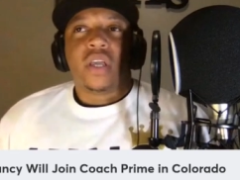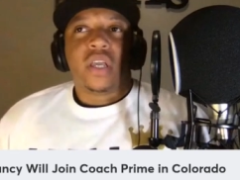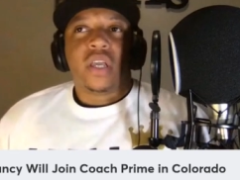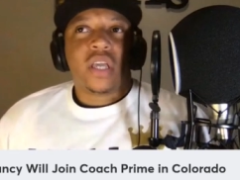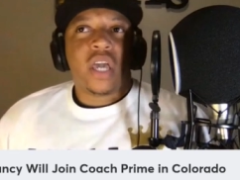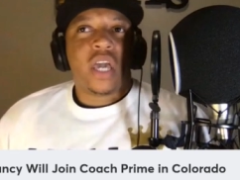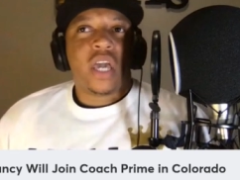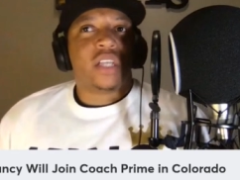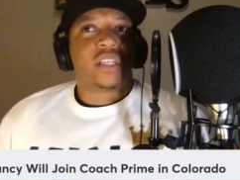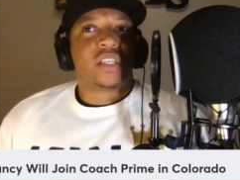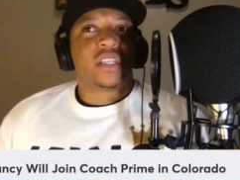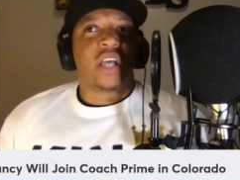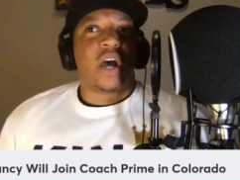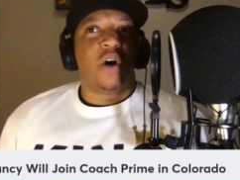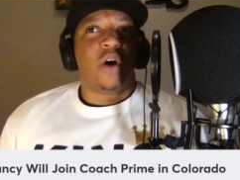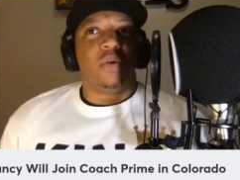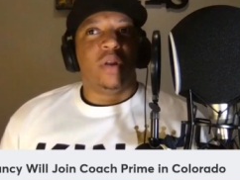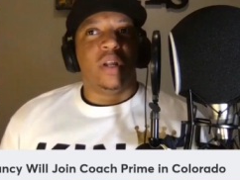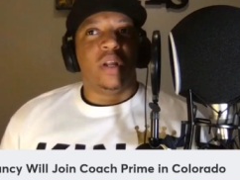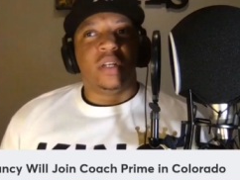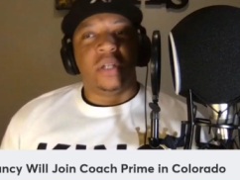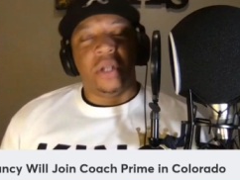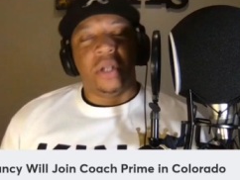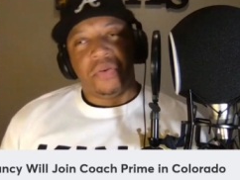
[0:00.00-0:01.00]
it's
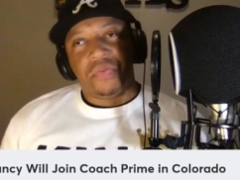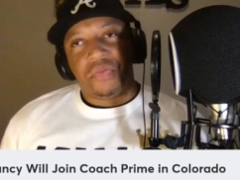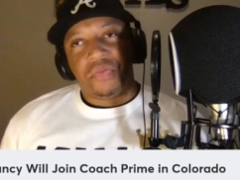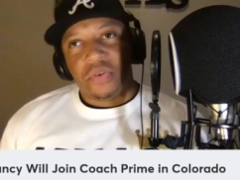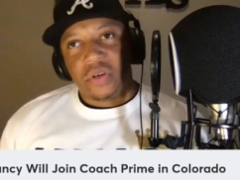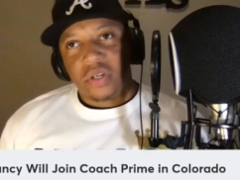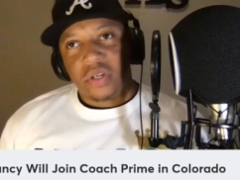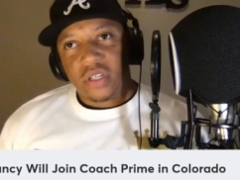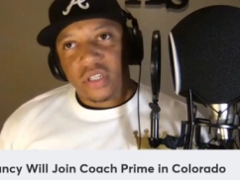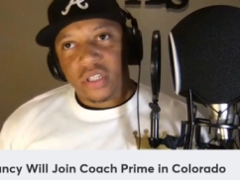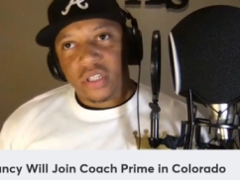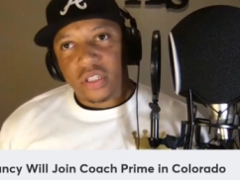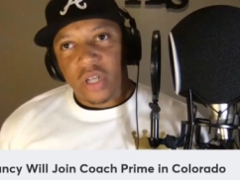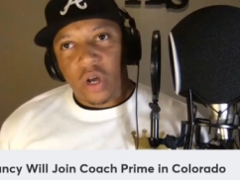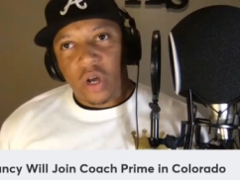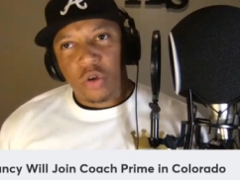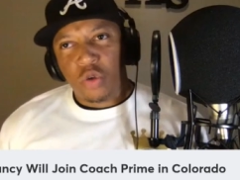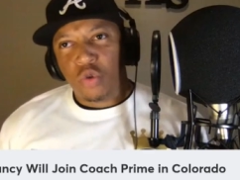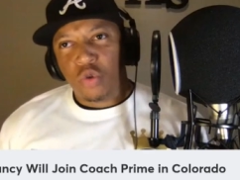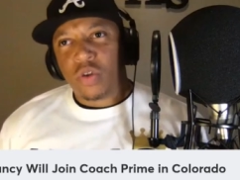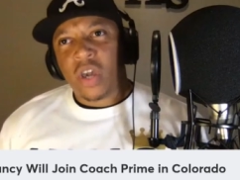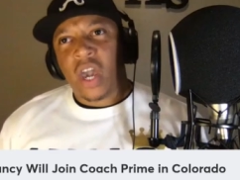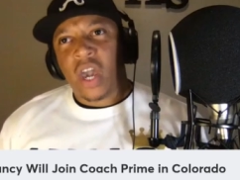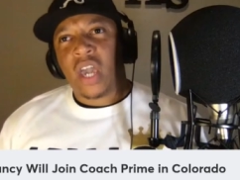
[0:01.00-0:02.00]
totally different. So
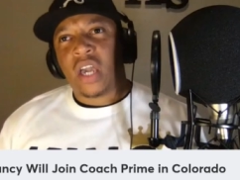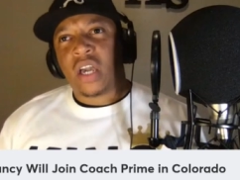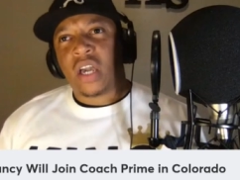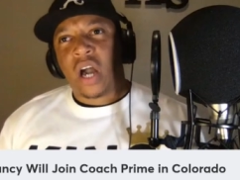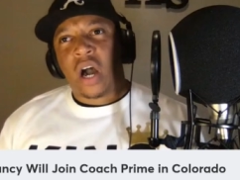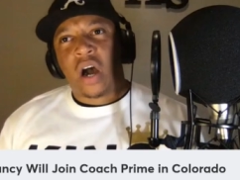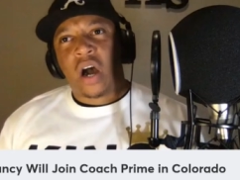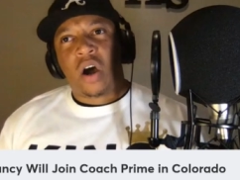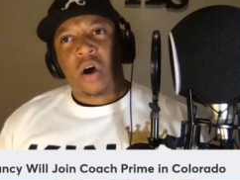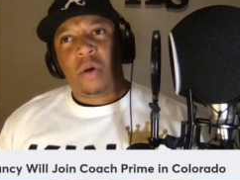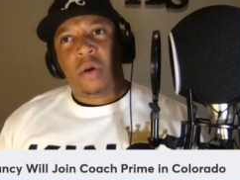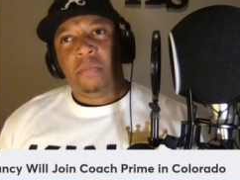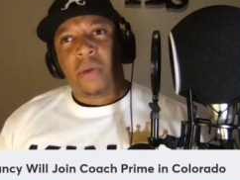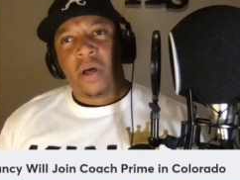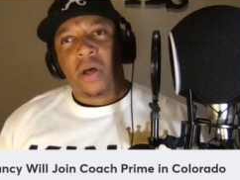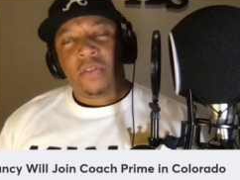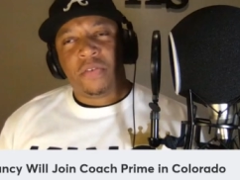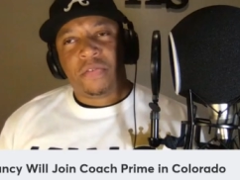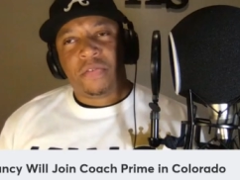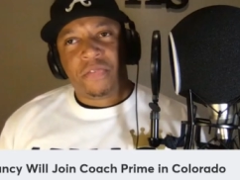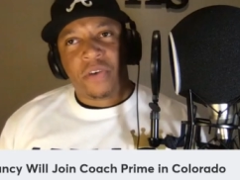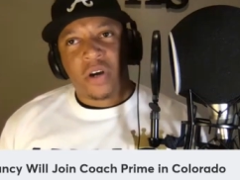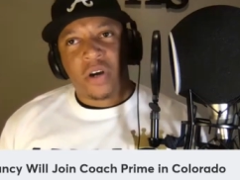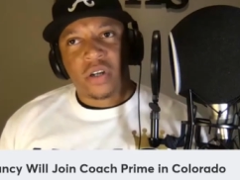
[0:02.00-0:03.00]
you can't call
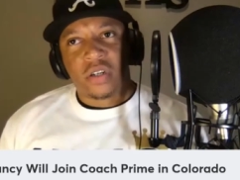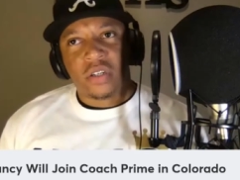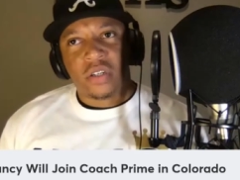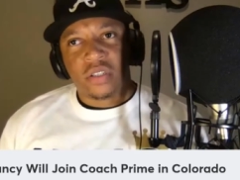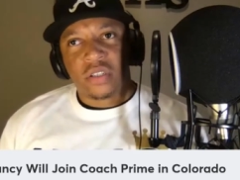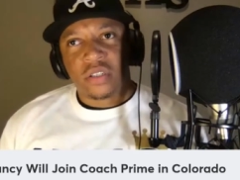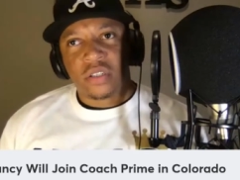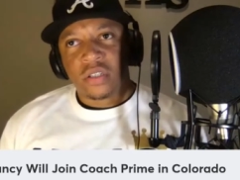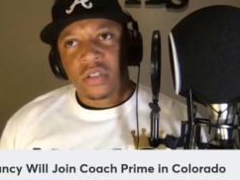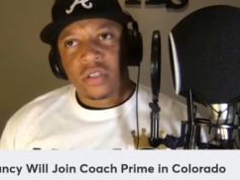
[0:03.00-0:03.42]
motherfuckers